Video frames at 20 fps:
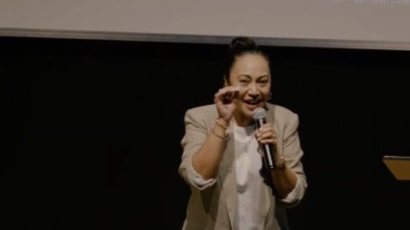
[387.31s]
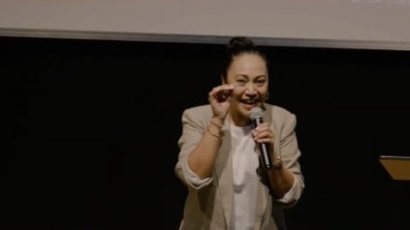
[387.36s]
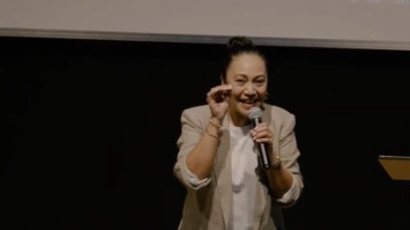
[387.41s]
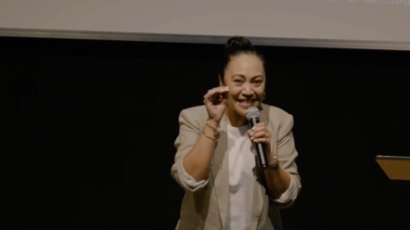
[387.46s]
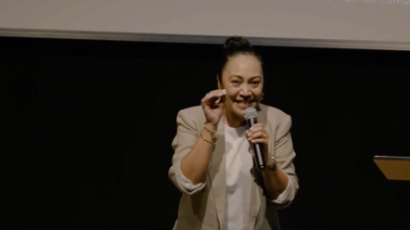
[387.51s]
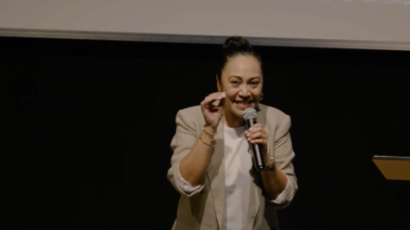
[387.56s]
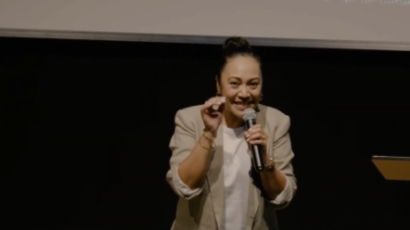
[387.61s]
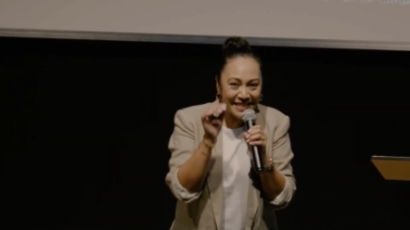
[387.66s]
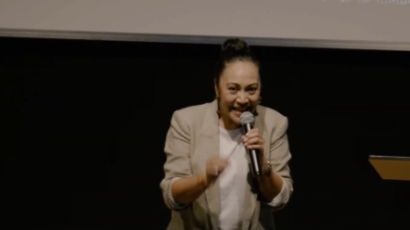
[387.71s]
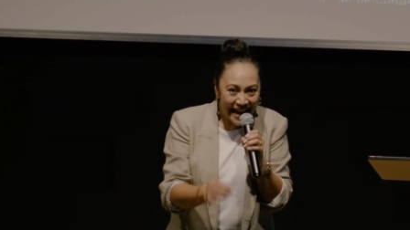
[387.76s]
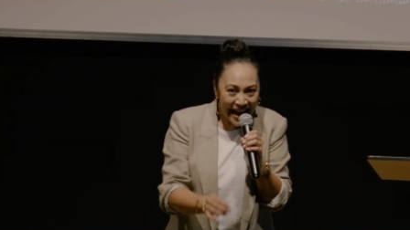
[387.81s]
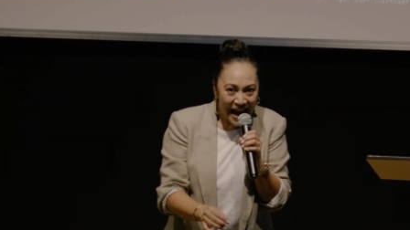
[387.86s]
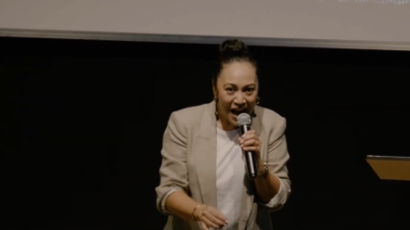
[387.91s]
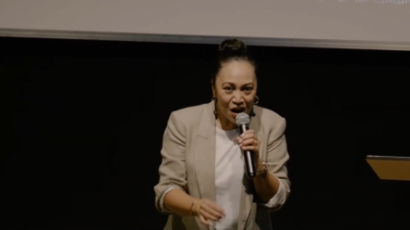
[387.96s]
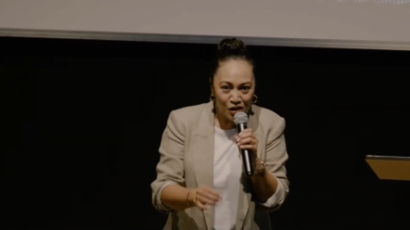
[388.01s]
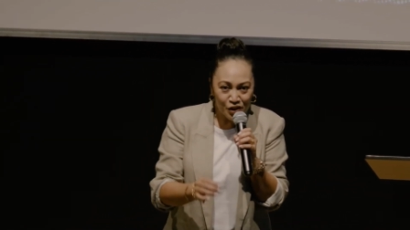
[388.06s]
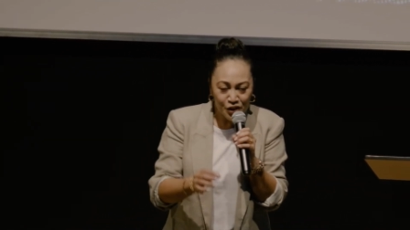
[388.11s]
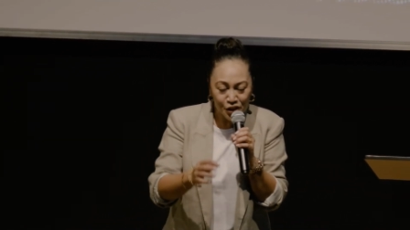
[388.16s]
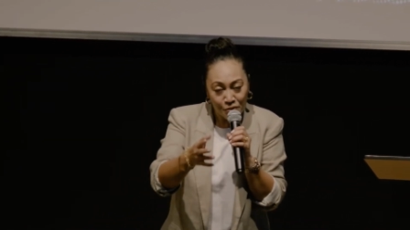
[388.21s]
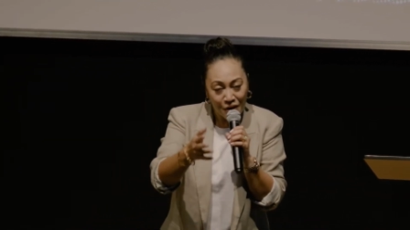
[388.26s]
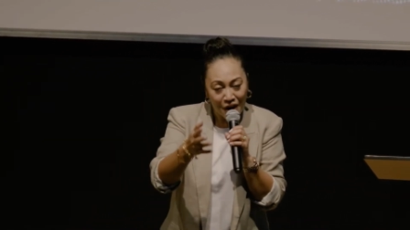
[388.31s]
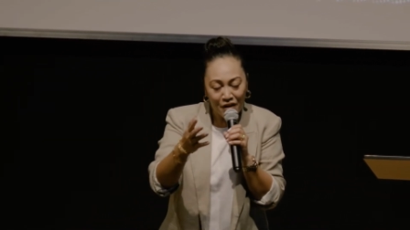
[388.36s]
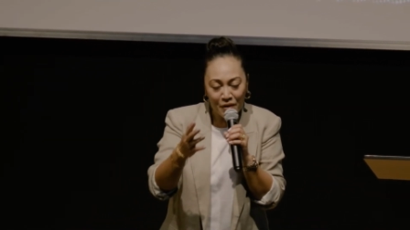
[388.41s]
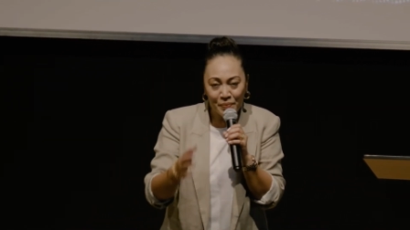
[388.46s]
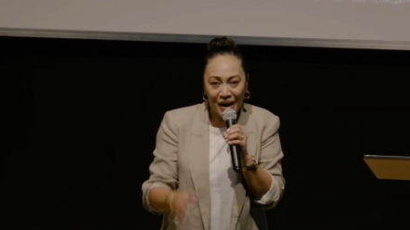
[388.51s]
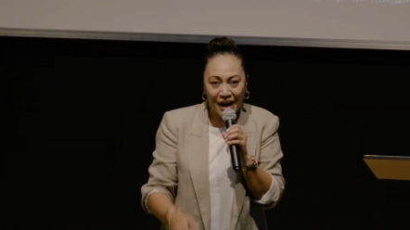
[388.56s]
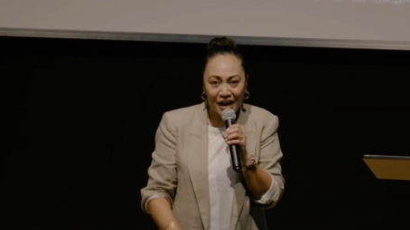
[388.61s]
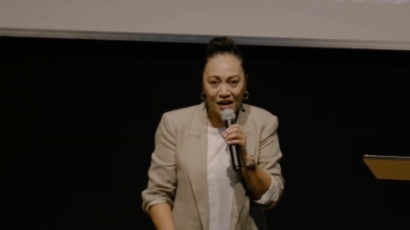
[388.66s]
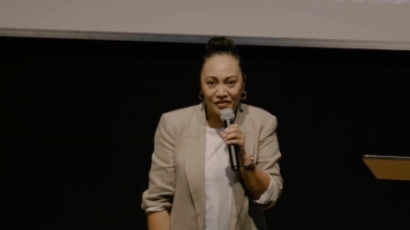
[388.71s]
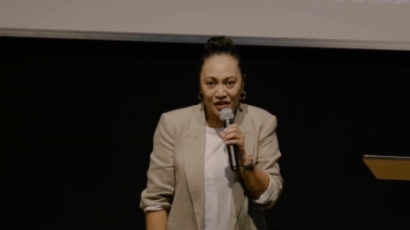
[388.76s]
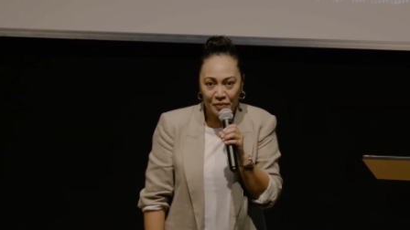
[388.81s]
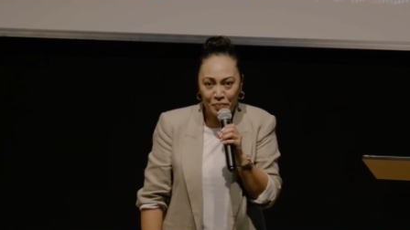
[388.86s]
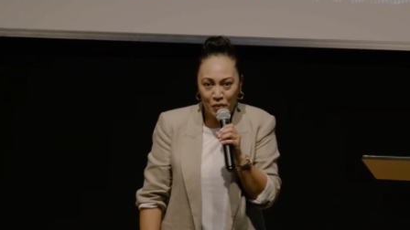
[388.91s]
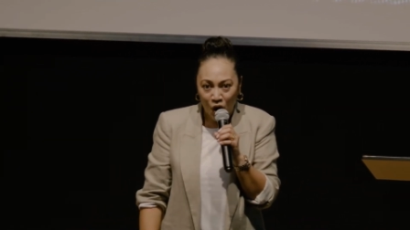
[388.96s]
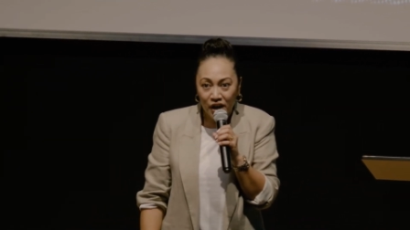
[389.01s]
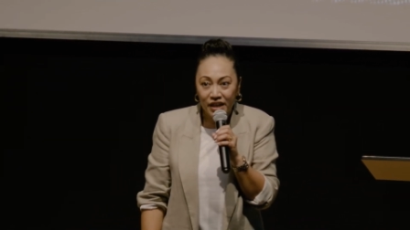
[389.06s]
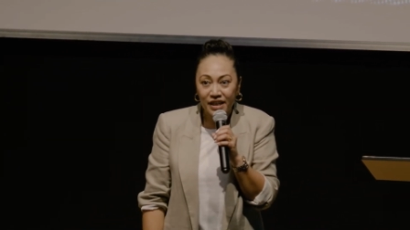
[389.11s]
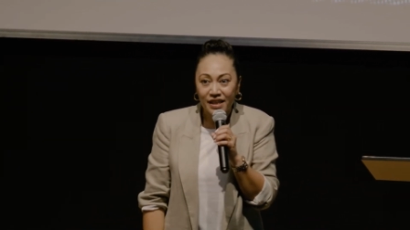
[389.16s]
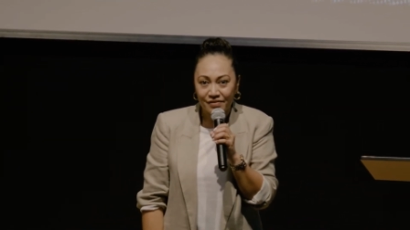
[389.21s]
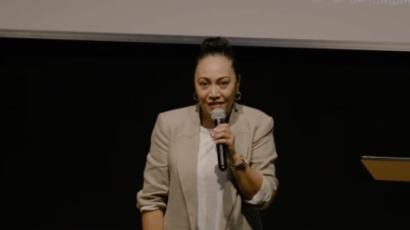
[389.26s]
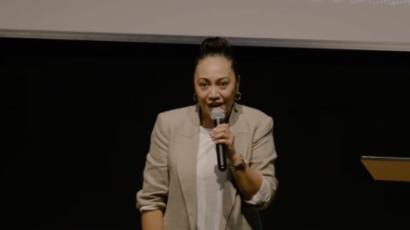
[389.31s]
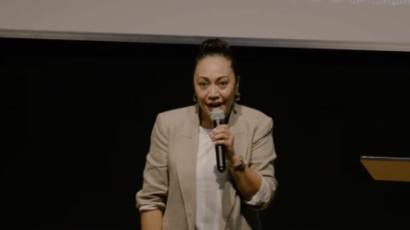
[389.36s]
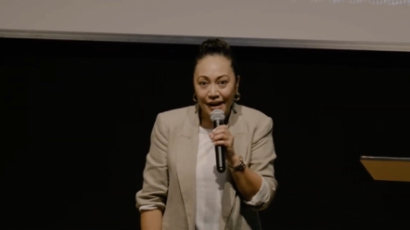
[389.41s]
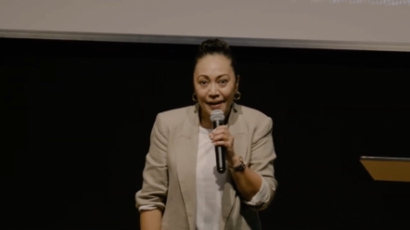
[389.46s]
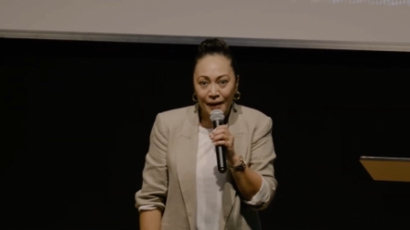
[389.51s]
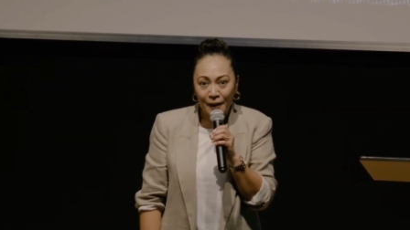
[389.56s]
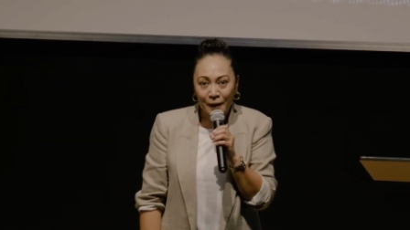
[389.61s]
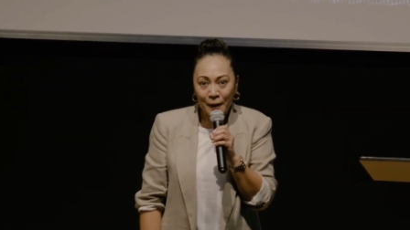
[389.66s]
a cell, you are a part of the body, right?